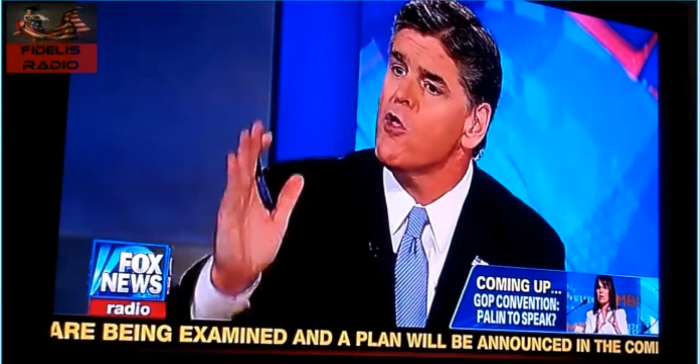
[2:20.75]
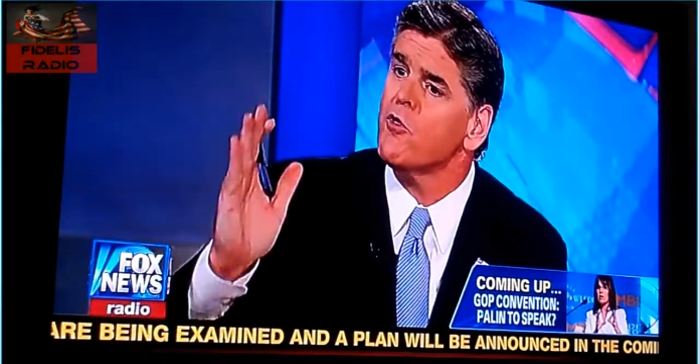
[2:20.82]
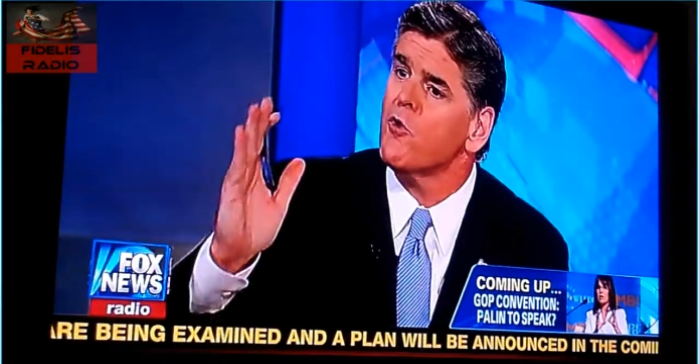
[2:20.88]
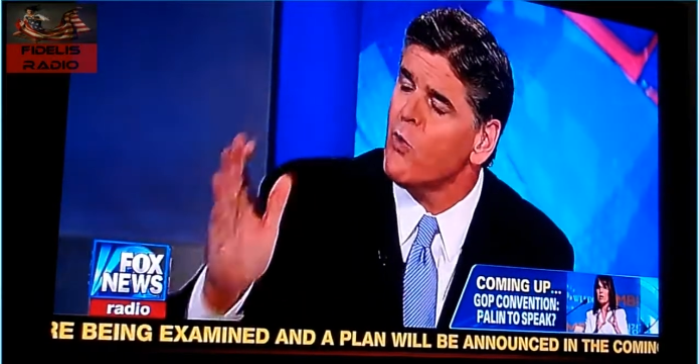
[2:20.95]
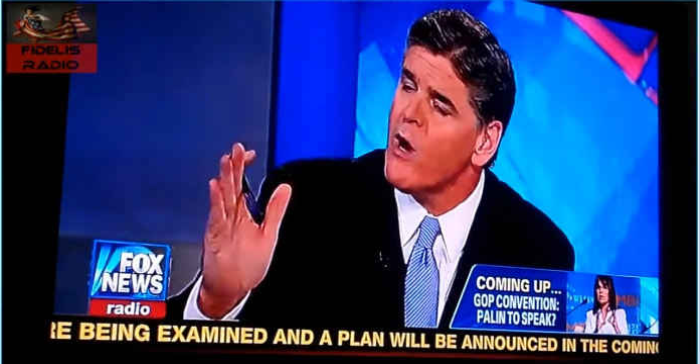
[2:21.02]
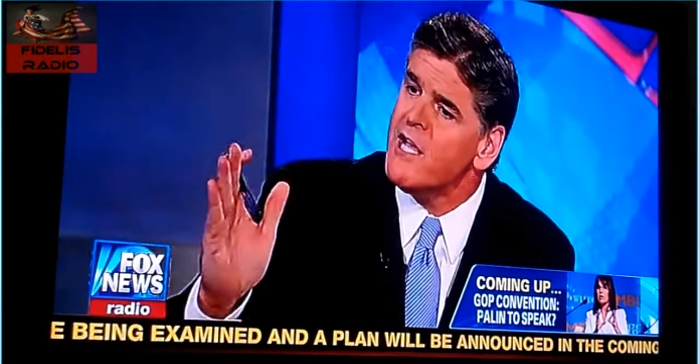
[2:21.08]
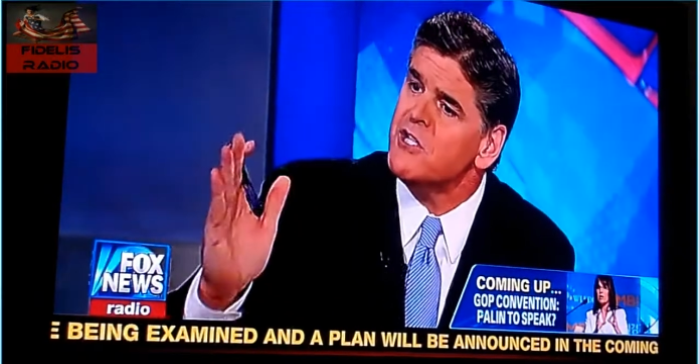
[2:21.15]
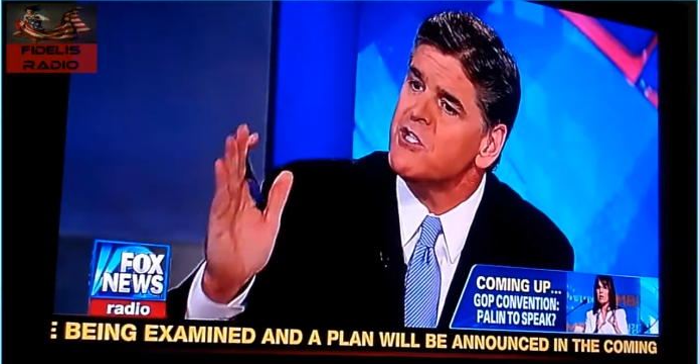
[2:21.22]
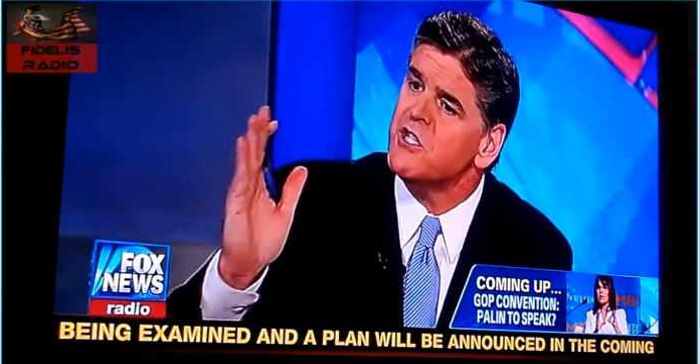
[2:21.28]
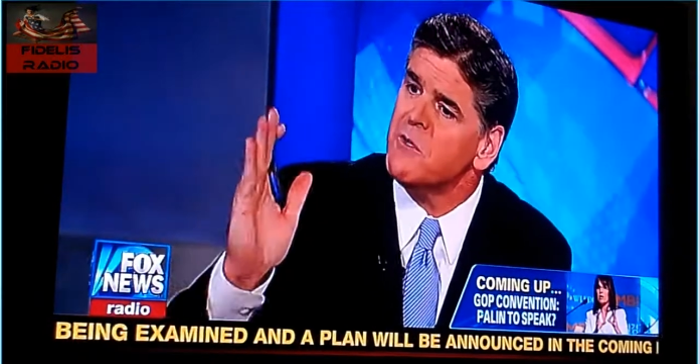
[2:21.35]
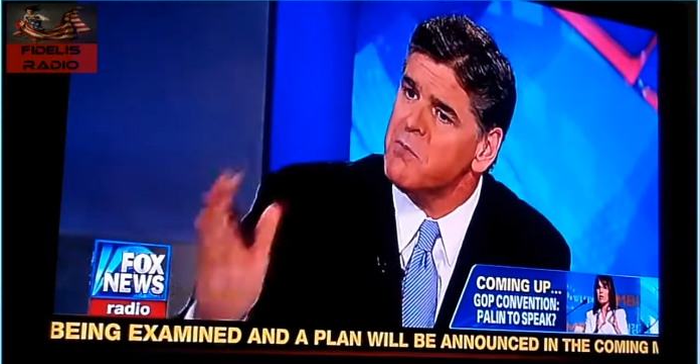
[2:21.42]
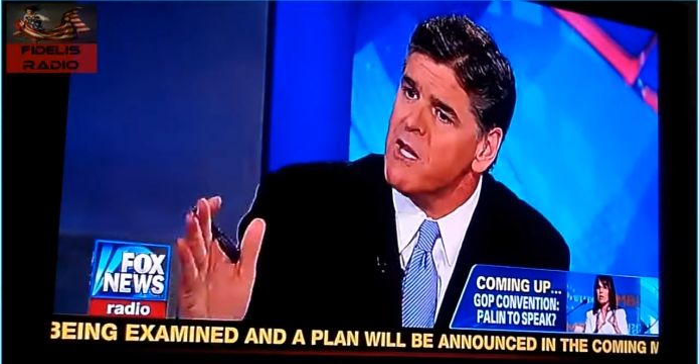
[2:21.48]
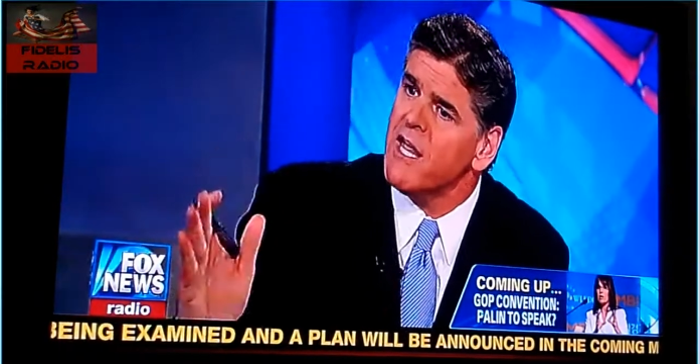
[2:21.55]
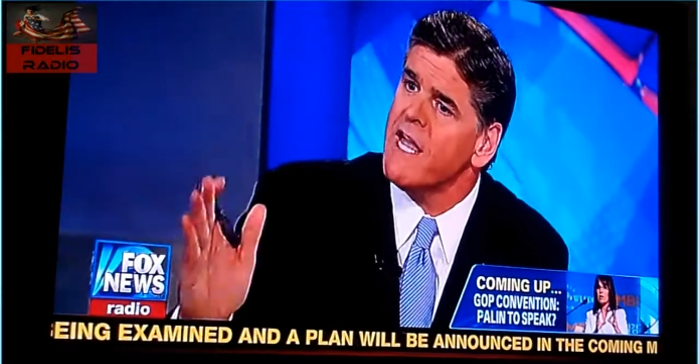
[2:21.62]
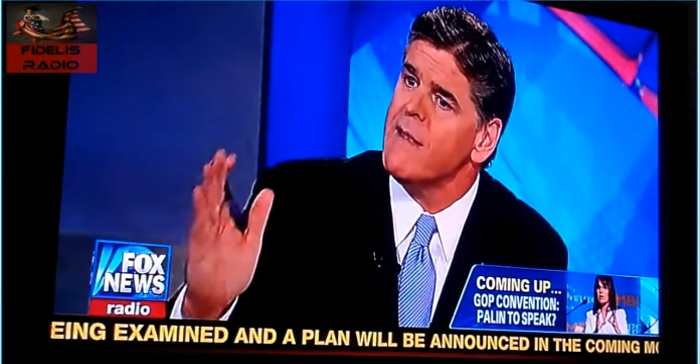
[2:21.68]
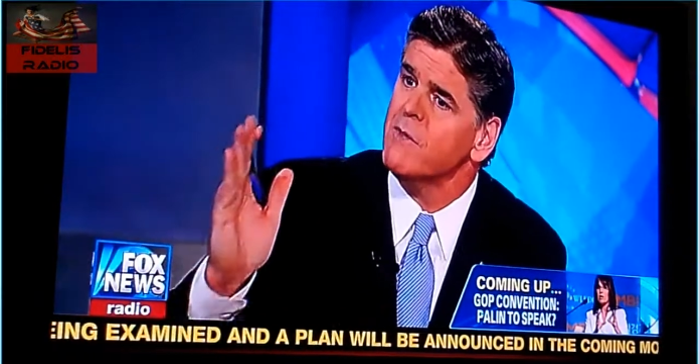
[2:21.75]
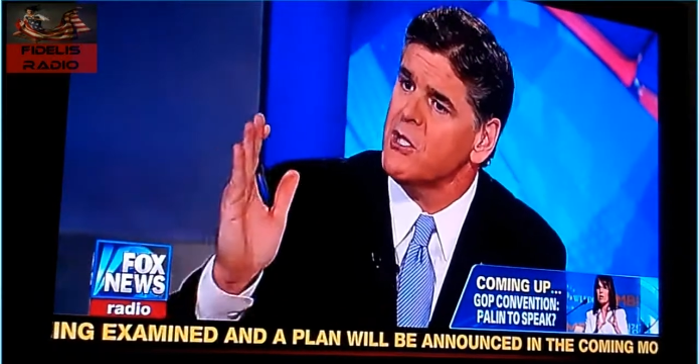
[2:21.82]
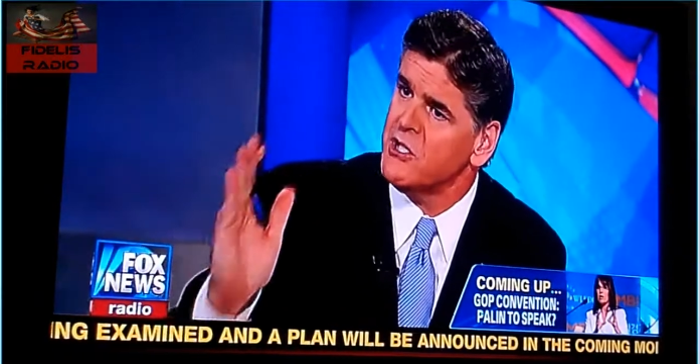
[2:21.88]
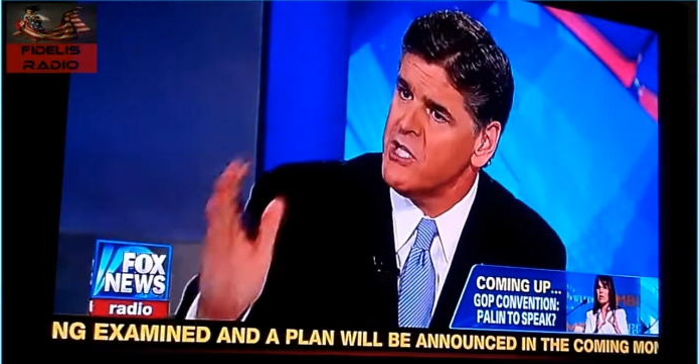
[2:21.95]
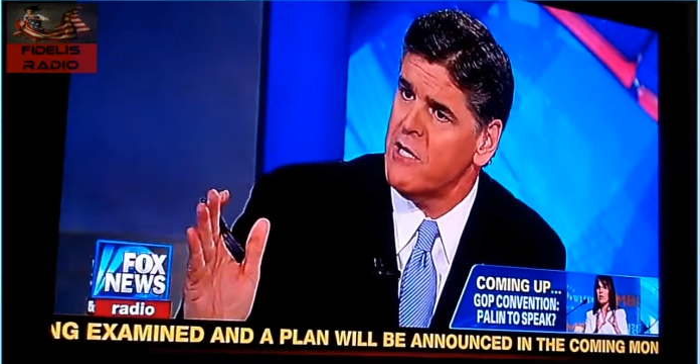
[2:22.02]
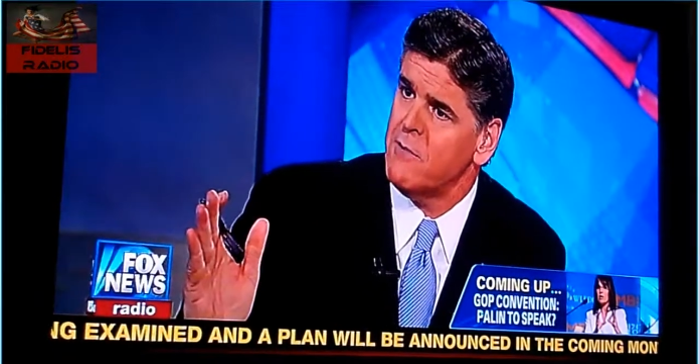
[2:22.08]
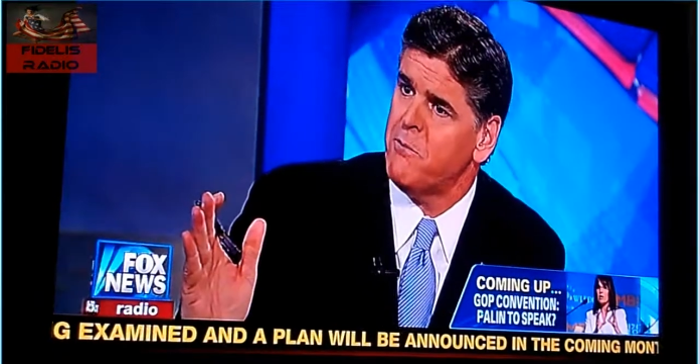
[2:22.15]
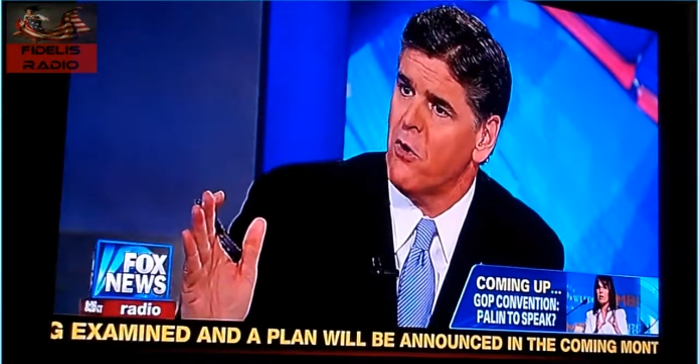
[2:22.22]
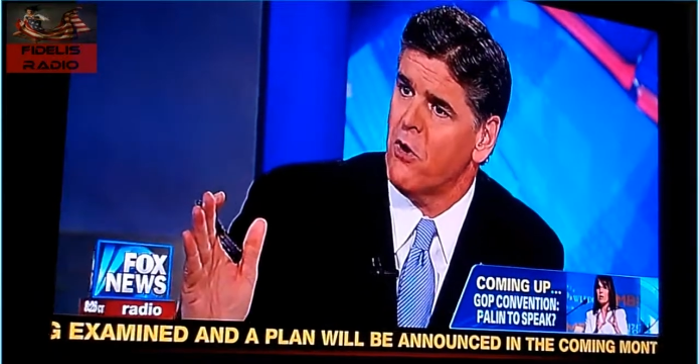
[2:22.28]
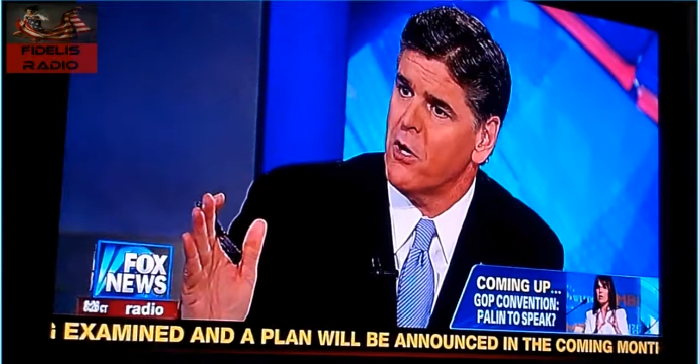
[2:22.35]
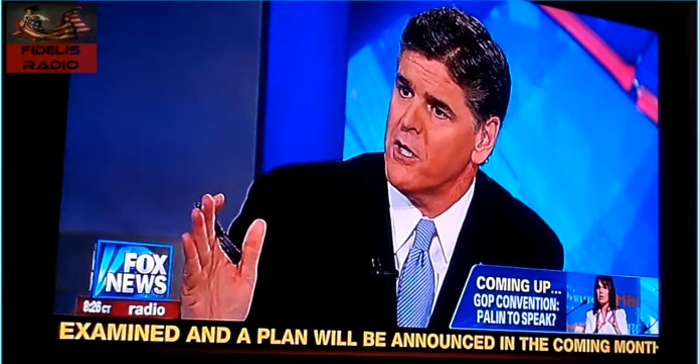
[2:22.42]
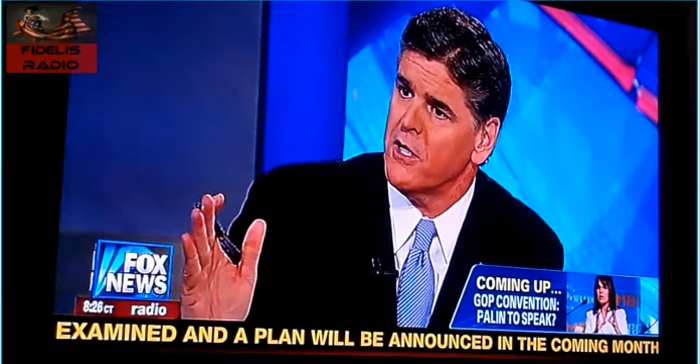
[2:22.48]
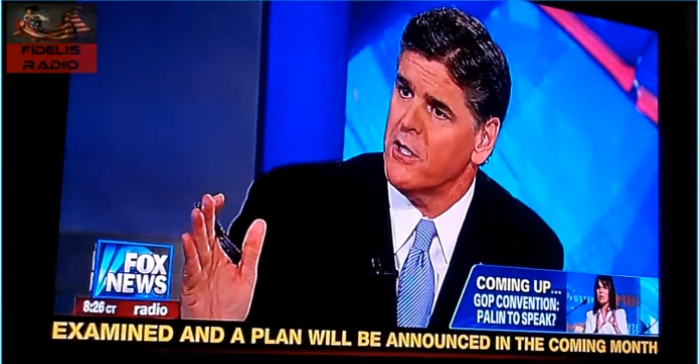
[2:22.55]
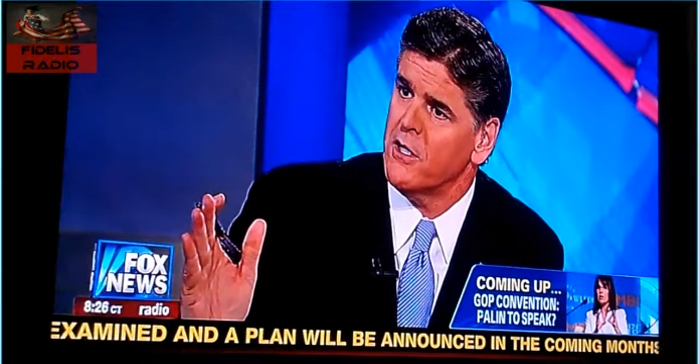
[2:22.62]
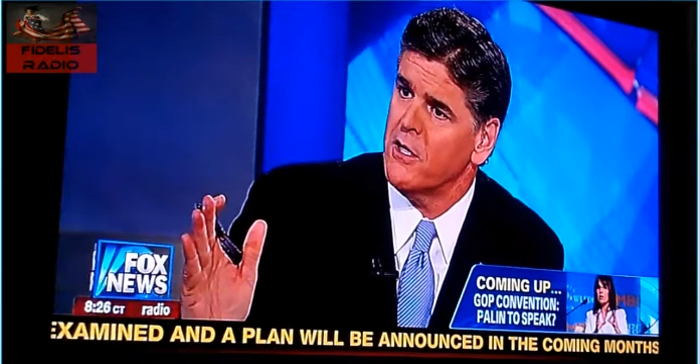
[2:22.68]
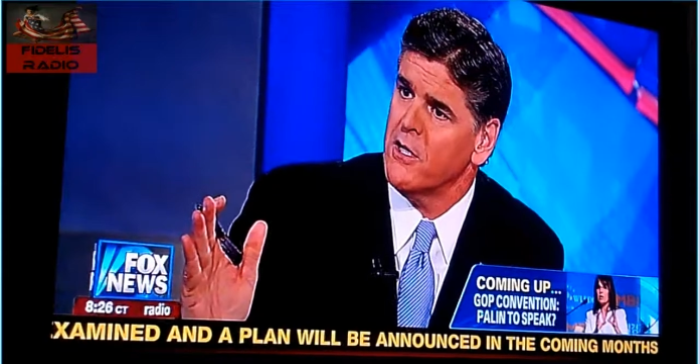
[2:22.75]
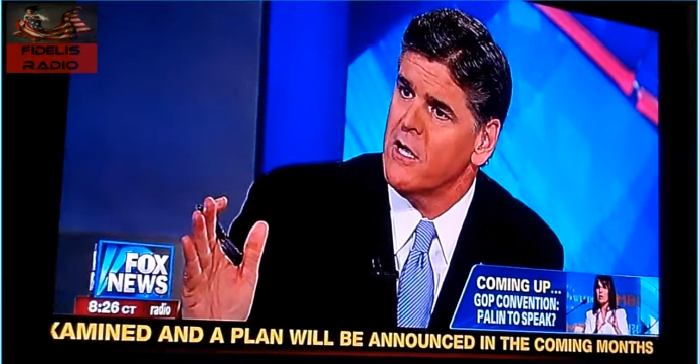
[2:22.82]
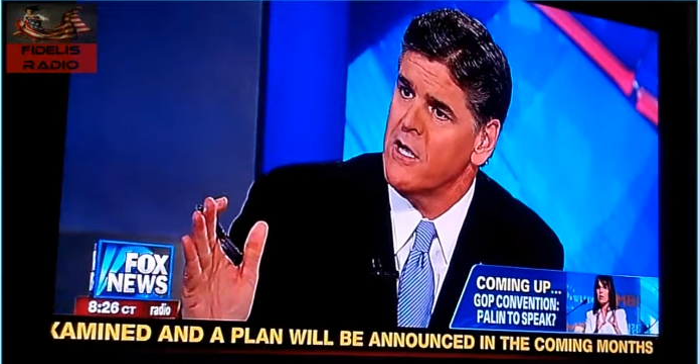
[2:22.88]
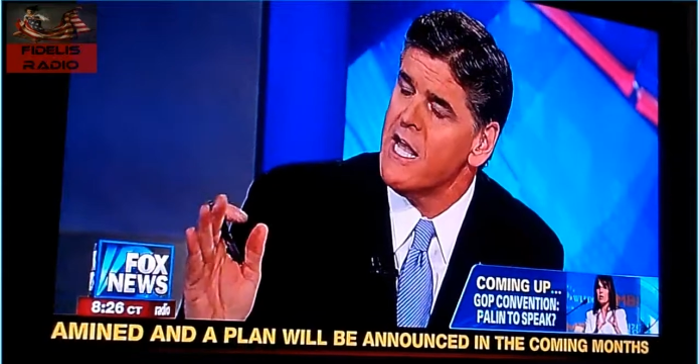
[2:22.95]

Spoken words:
the race to blame the Tea Party